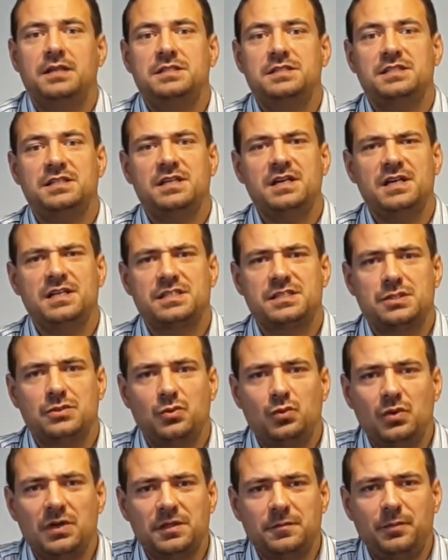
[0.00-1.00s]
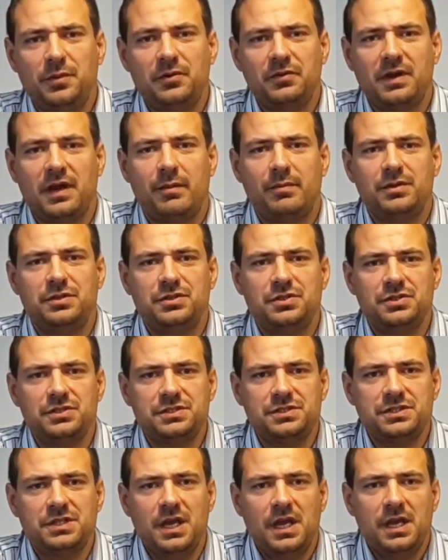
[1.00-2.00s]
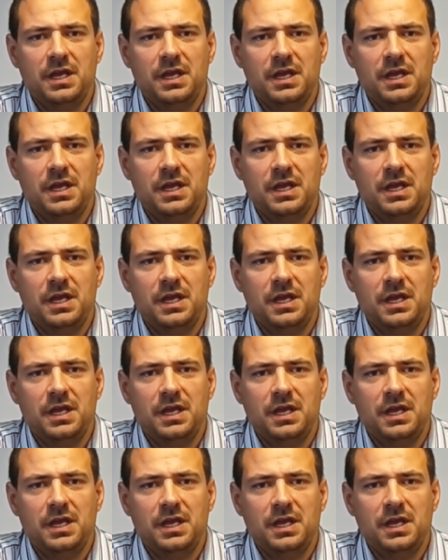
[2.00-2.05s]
discuss what parameters